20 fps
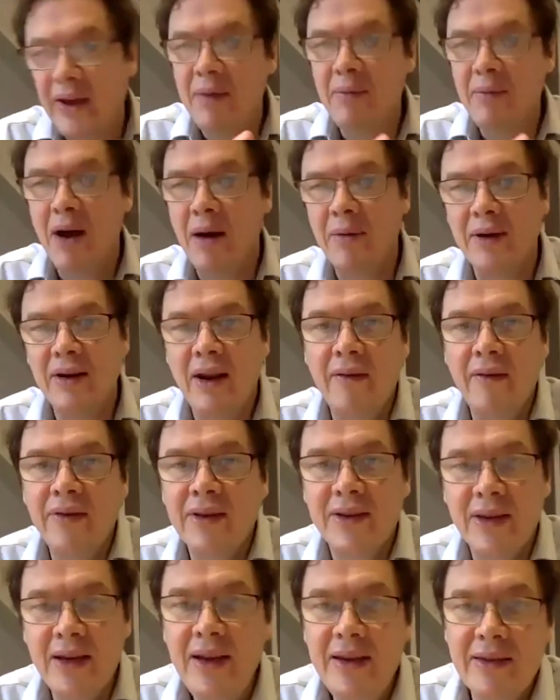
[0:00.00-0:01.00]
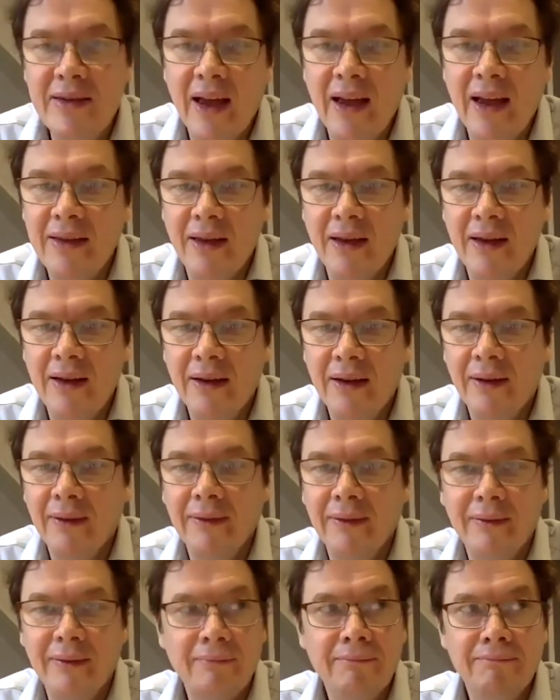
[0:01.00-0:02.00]
came up had never seen that thing.
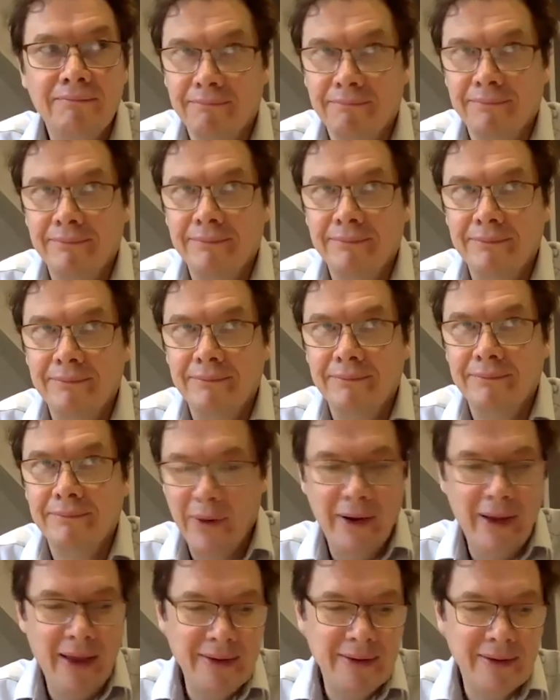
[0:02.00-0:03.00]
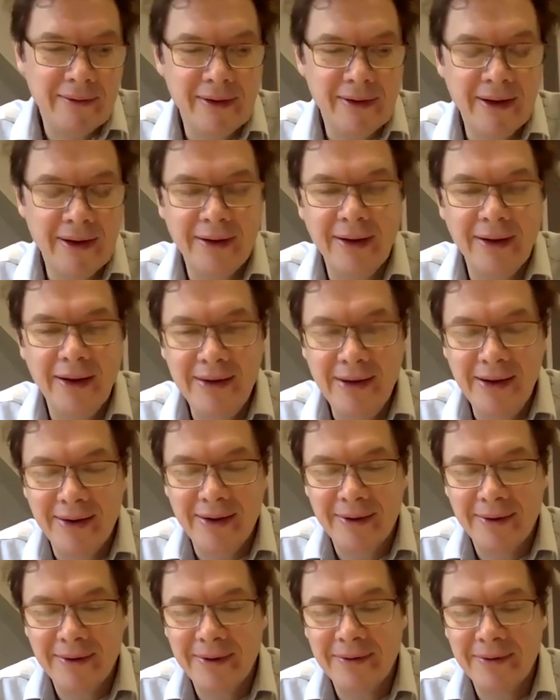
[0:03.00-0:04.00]
They went, that's a really good
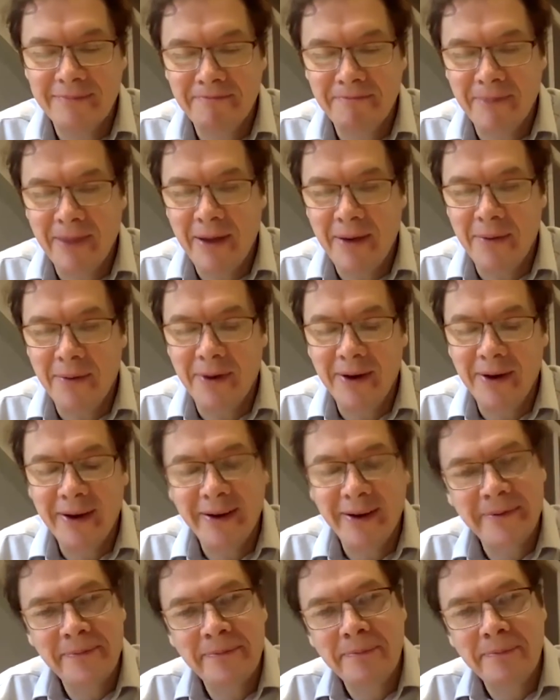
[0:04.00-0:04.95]
idea. That'll work.